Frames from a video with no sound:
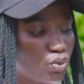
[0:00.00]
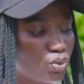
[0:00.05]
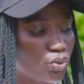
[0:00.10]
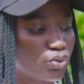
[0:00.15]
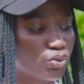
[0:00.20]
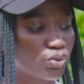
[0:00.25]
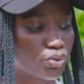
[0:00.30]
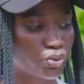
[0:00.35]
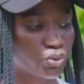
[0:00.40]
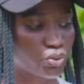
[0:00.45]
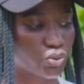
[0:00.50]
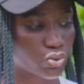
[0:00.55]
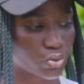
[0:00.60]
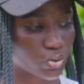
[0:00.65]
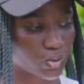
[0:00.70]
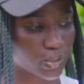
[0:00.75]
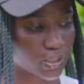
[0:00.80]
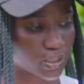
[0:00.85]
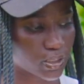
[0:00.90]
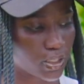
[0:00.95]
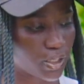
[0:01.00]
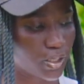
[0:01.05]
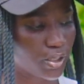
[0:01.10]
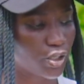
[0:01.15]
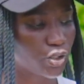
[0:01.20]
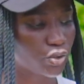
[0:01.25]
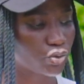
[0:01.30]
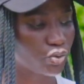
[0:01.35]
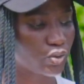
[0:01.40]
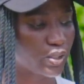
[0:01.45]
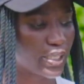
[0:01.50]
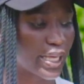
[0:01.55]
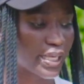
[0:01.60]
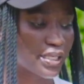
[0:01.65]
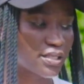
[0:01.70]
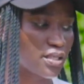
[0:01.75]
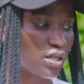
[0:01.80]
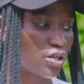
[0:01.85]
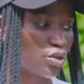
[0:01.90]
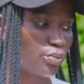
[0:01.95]
to true source, to the
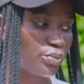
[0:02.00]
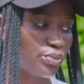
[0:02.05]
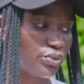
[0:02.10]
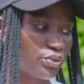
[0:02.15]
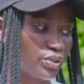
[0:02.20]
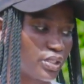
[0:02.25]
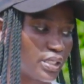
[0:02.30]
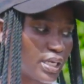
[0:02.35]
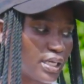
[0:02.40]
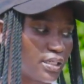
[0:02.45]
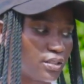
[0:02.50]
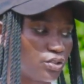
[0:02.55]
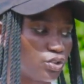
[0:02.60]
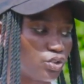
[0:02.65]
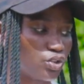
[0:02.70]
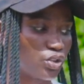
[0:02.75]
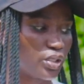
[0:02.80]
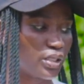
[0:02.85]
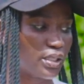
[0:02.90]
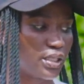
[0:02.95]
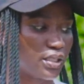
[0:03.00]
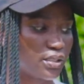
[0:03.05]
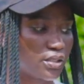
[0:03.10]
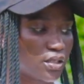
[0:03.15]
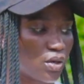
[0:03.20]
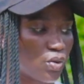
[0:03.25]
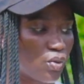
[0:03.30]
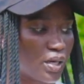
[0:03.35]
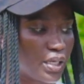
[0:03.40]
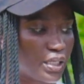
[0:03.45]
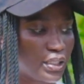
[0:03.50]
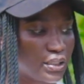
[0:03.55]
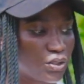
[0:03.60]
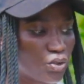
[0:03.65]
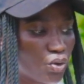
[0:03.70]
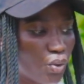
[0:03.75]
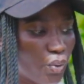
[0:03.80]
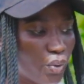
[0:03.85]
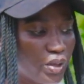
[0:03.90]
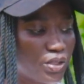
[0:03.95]
external beauty and joy that our heart
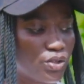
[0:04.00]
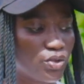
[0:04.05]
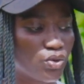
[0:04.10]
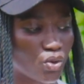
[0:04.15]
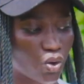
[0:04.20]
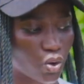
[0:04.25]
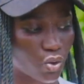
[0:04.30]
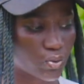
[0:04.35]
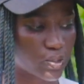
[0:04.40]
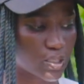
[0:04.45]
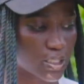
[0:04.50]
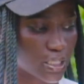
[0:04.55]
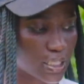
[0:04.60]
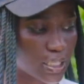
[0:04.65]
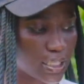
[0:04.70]
already knows